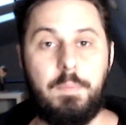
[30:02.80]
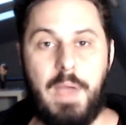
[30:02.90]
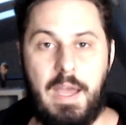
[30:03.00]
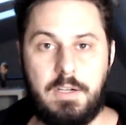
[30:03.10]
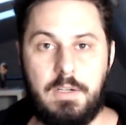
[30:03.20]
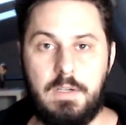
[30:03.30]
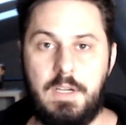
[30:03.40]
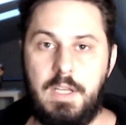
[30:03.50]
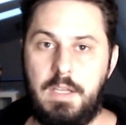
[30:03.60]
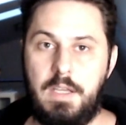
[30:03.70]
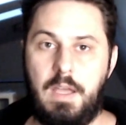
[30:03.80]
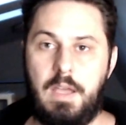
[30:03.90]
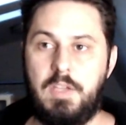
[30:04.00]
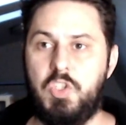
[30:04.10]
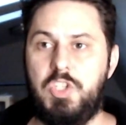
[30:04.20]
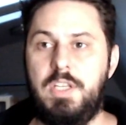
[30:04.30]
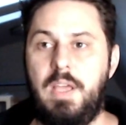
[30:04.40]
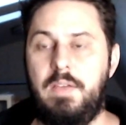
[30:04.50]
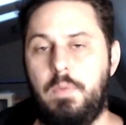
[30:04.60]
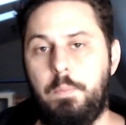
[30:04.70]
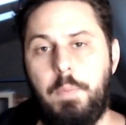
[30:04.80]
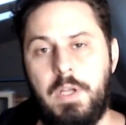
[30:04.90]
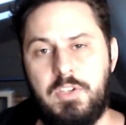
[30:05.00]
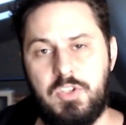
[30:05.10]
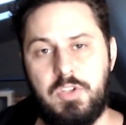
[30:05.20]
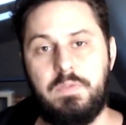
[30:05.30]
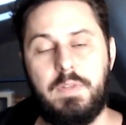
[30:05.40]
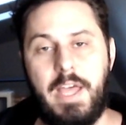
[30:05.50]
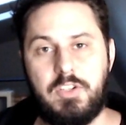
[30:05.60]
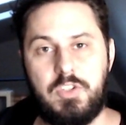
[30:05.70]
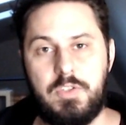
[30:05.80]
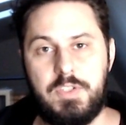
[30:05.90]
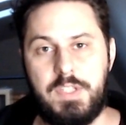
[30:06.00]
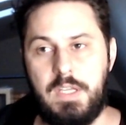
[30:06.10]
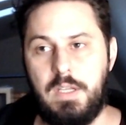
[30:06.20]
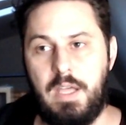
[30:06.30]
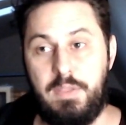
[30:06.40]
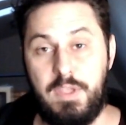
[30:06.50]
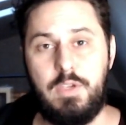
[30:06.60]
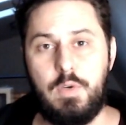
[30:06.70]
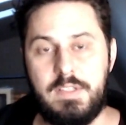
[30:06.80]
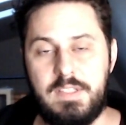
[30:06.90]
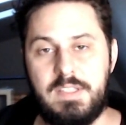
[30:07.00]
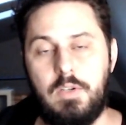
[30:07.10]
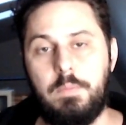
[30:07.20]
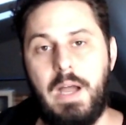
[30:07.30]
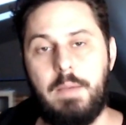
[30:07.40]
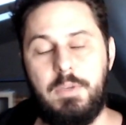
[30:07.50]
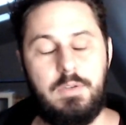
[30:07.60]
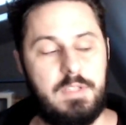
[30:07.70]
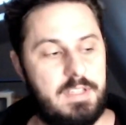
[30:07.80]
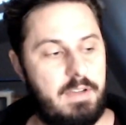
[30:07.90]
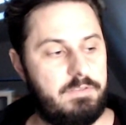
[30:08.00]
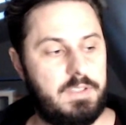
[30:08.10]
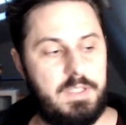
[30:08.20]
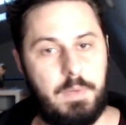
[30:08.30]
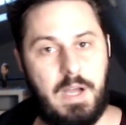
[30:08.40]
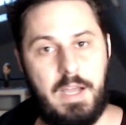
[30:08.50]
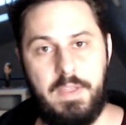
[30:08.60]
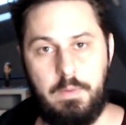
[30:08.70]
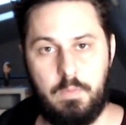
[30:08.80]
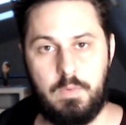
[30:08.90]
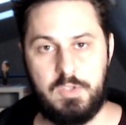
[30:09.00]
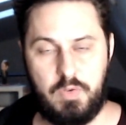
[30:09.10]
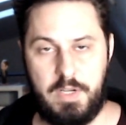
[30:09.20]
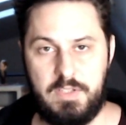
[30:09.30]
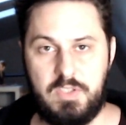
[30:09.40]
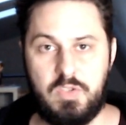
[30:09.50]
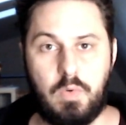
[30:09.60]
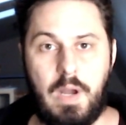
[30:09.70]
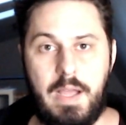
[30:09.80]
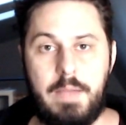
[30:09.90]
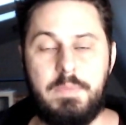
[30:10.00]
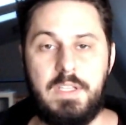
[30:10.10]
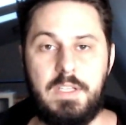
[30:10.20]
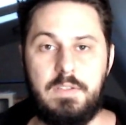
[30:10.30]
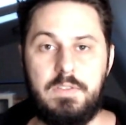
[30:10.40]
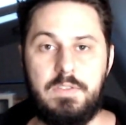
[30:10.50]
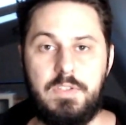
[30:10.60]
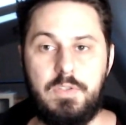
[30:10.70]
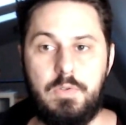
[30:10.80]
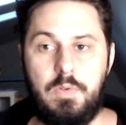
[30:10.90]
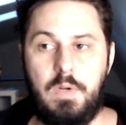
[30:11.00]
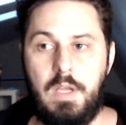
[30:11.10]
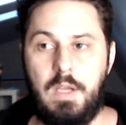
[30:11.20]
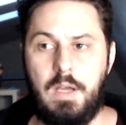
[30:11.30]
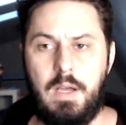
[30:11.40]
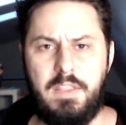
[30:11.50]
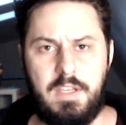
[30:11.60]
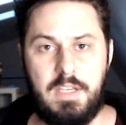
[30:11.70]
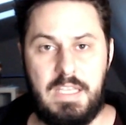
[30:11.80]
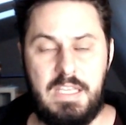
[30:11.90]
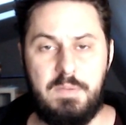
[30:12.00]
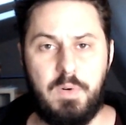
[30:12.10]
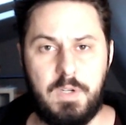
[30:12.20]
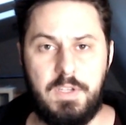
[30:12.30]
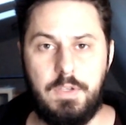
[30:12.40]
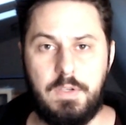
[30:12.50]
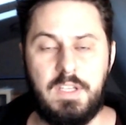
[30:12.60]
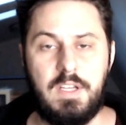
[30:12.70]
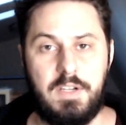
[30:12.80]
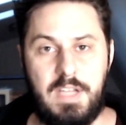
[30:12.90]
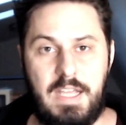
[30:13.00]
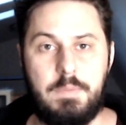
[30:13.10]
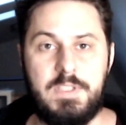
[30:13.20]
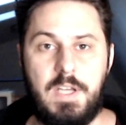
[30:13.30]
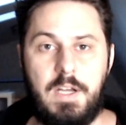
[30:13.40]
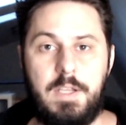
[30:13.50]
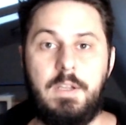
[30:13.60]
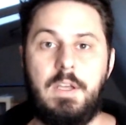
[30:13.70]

Packer, she gave a bunch of lectures that I think you can still buy, but you can definitely buy. They were transcribed into, I think, an ebook that you can get on Amazon.